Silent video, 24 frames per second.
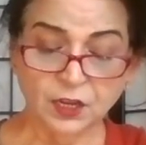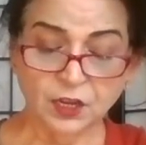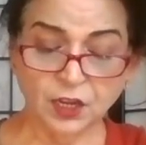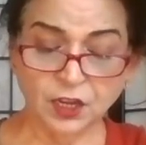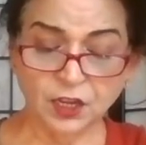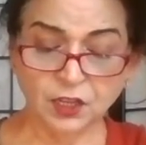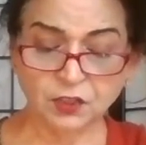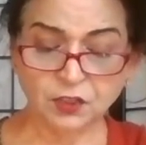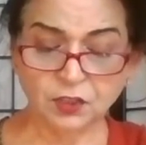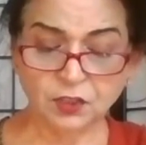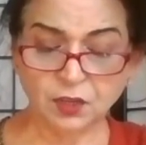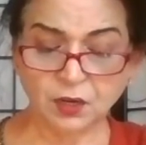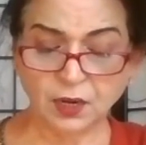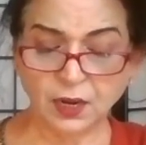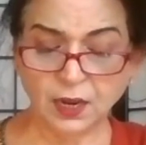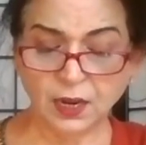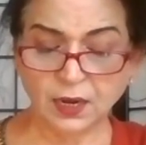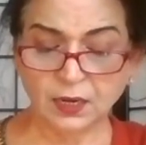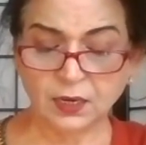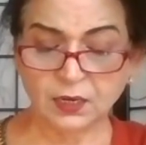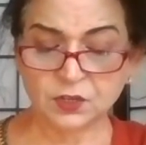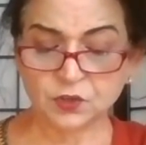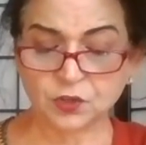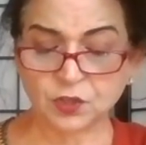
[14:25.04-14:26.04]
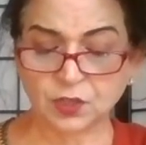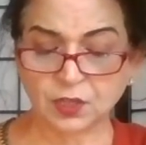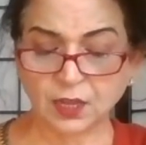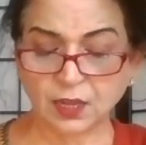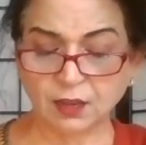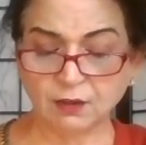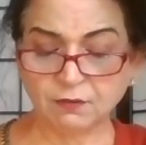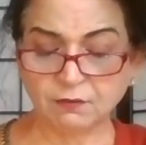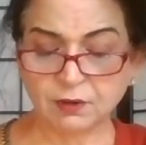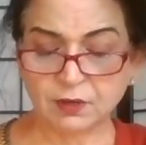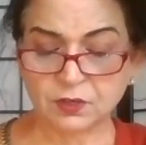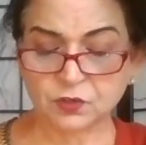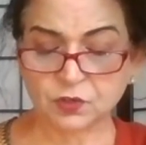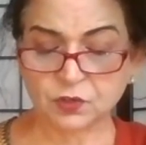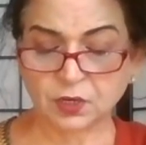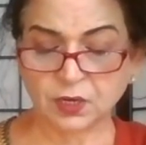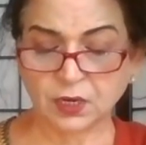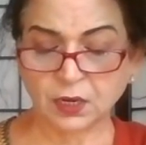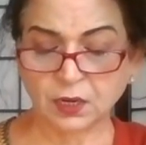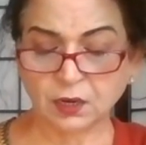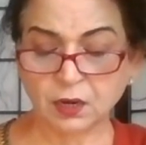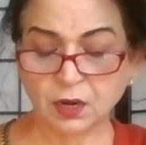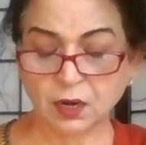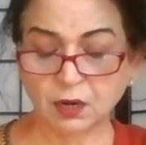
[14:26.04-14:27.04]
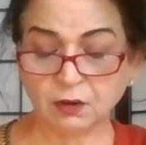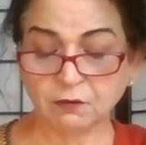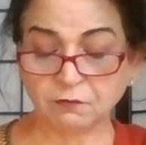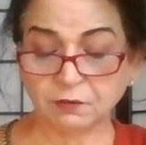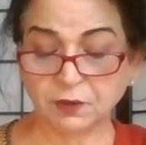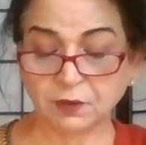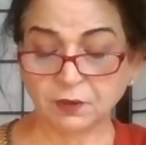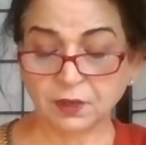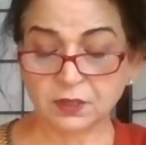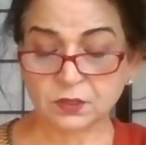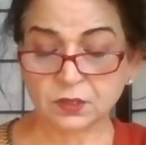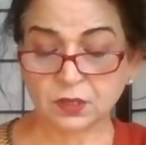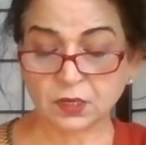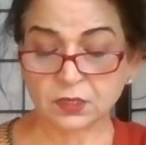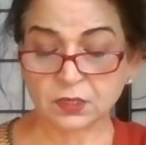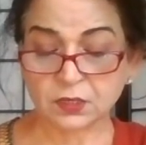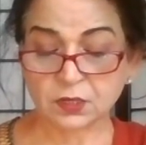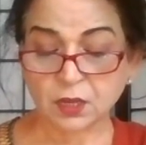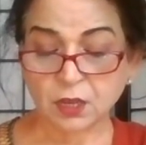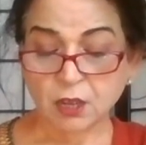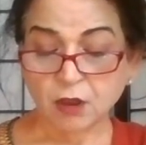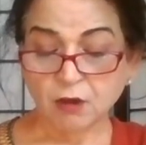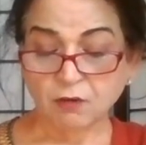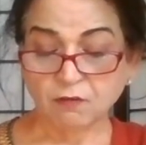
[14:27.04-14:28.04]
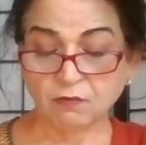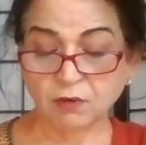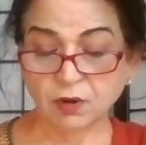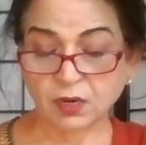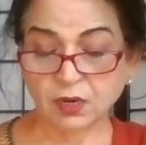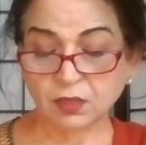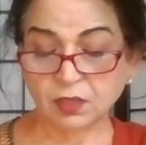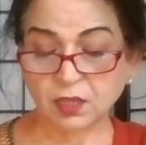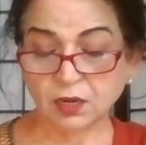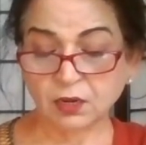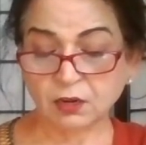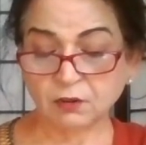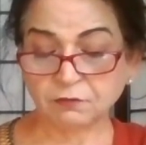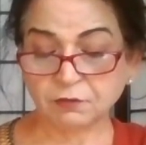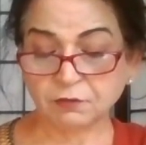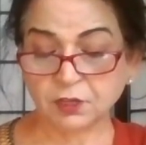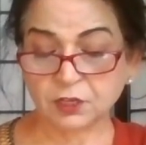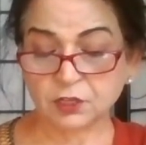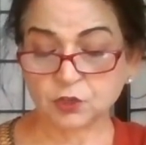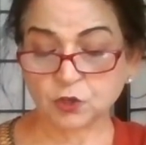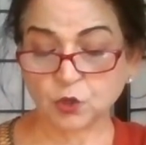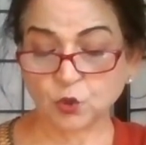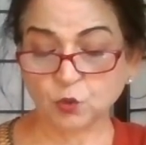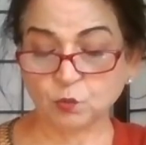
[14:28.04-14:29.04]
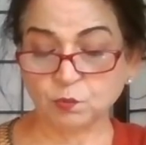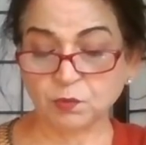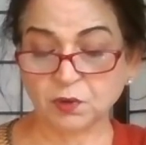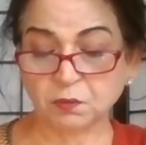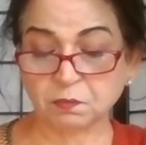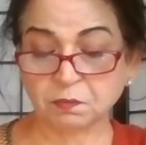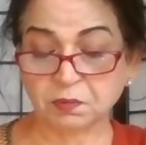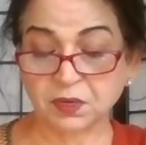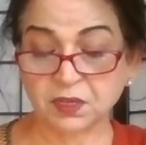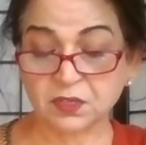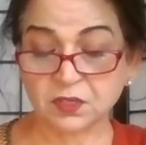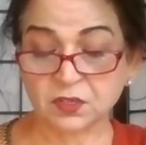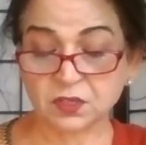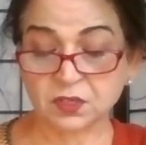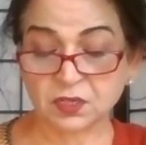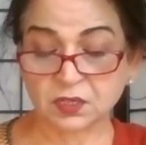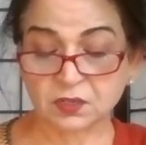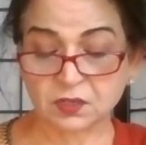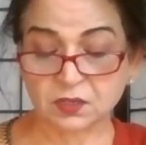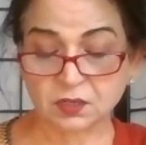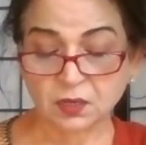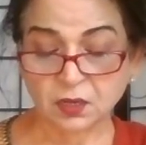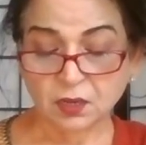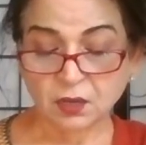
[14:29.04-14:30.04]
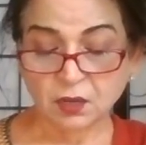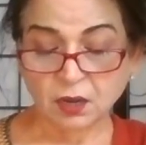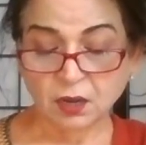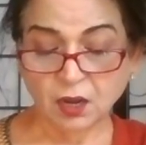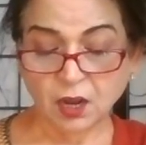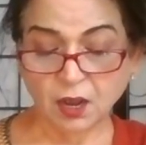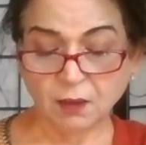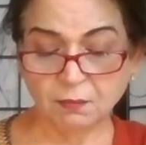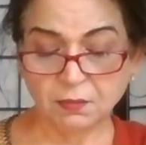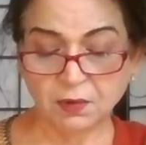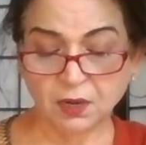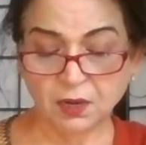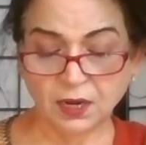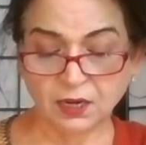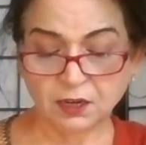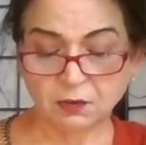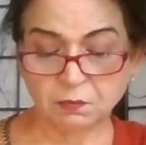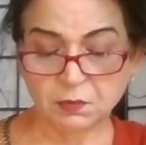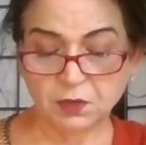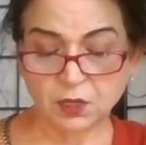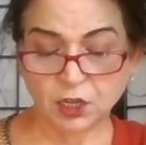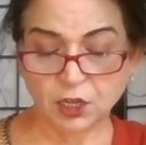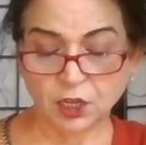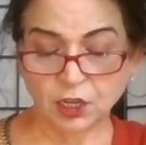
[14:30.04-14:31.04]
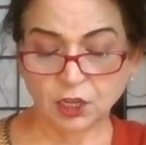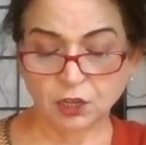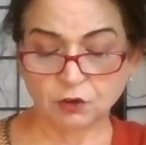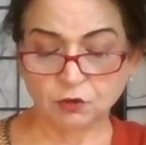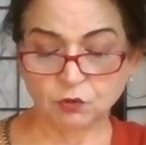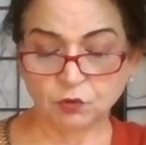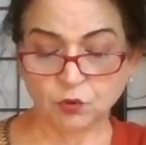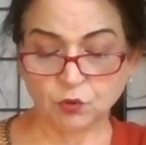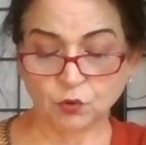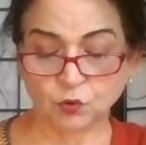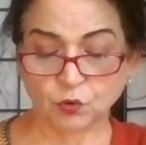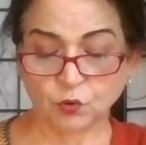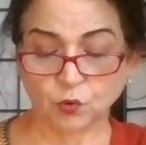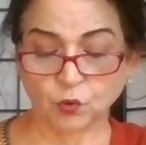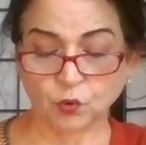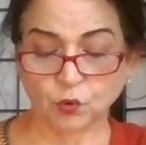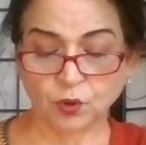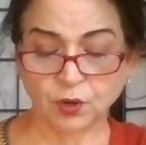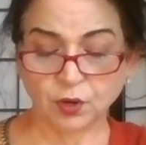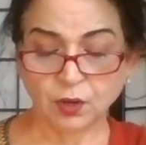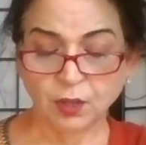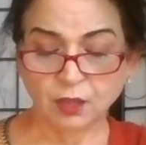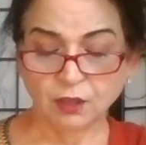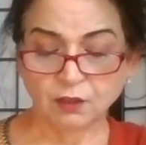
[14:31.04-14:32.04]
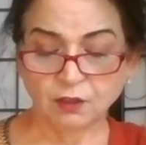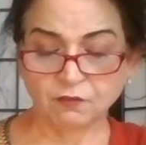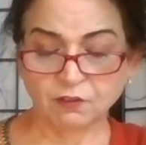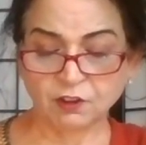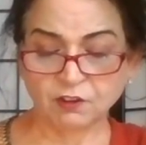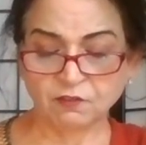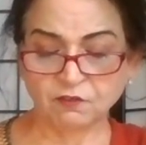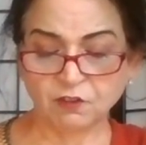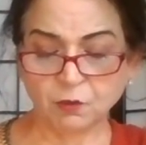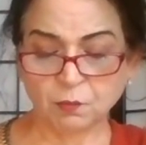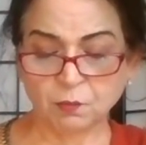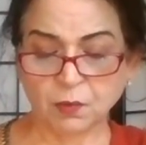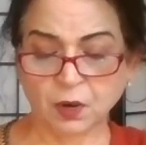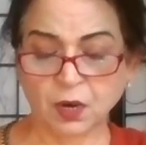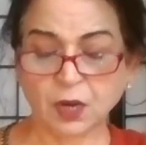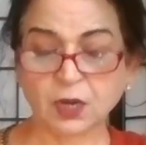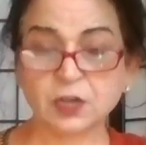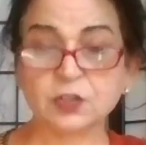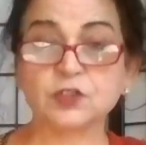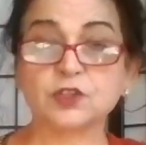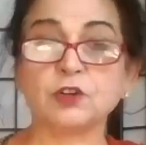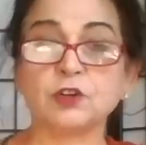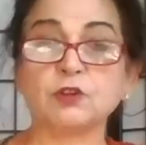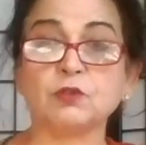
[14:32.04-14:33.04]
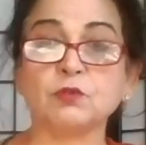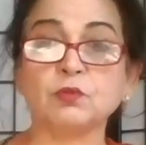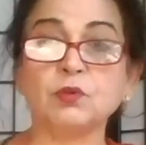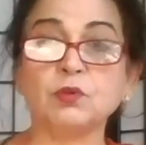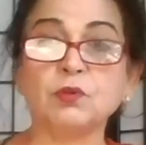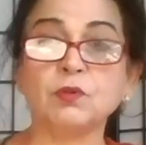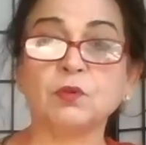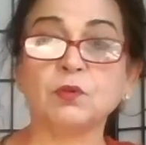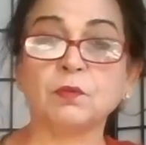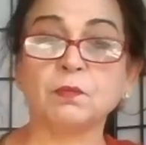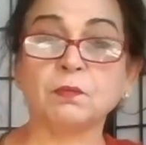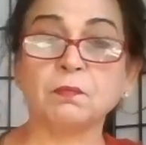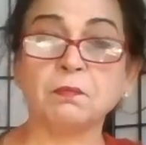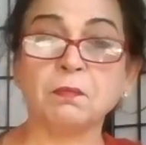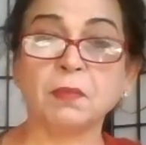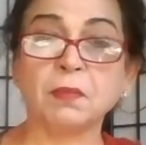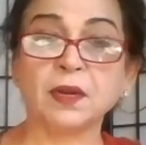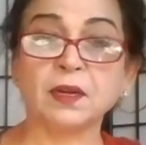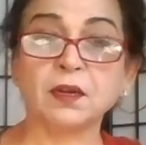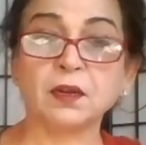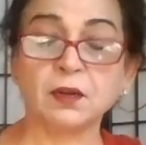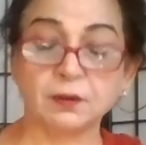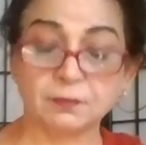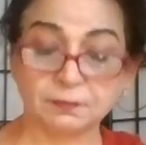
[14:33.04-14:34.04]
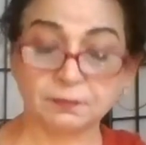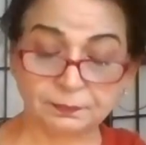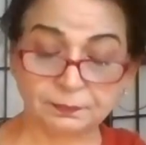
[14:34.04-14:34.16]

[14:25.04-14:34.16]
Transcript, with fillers: Indra and his Devas dare not face us. What then of these human princes? Come, let me hear you roar when we march into battle.